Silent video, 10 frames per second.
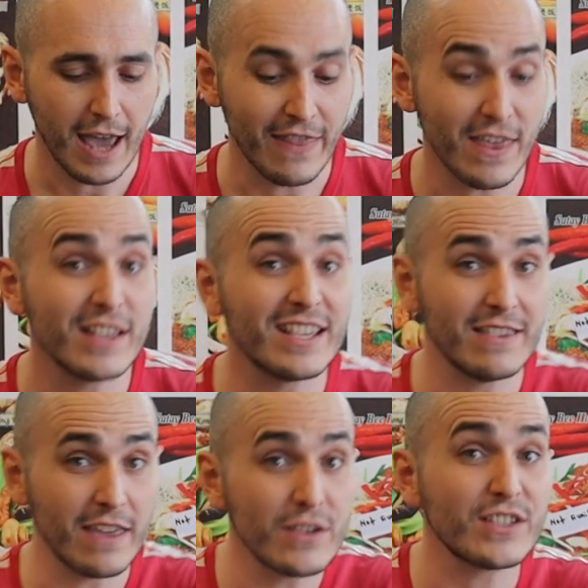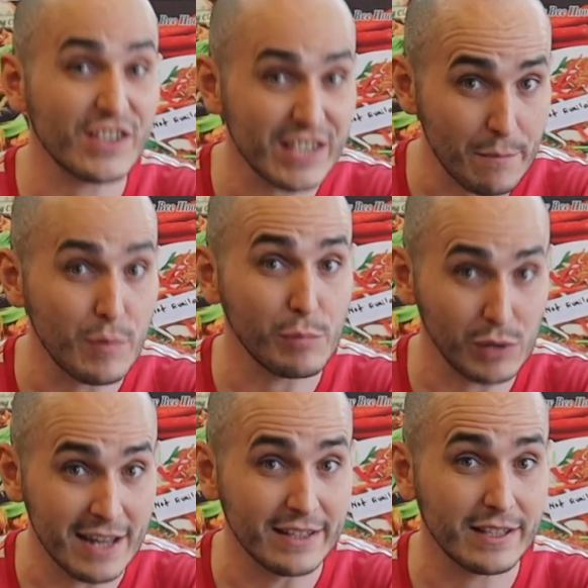And then there's a separate
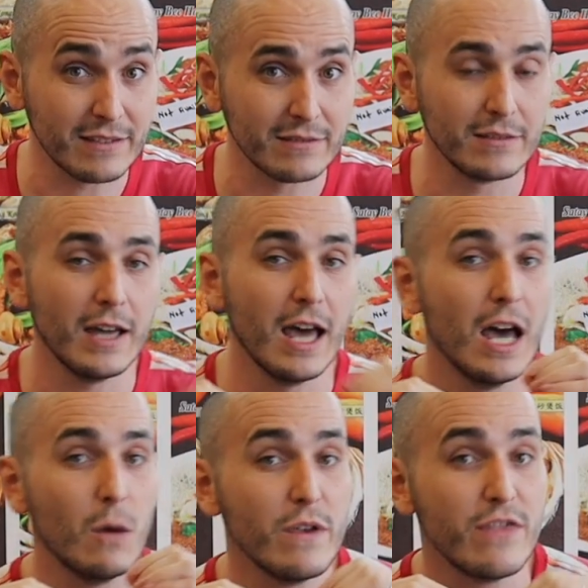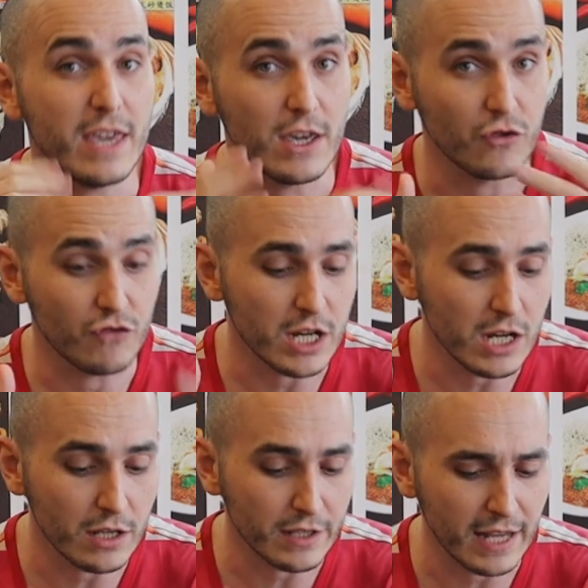plate with the
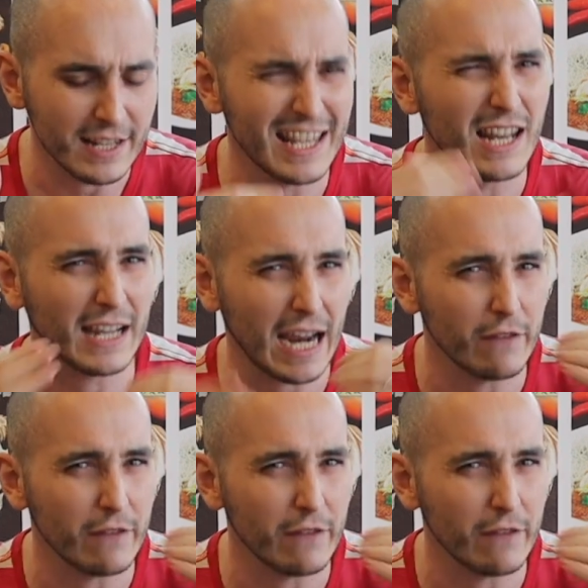ingredients that is in a kind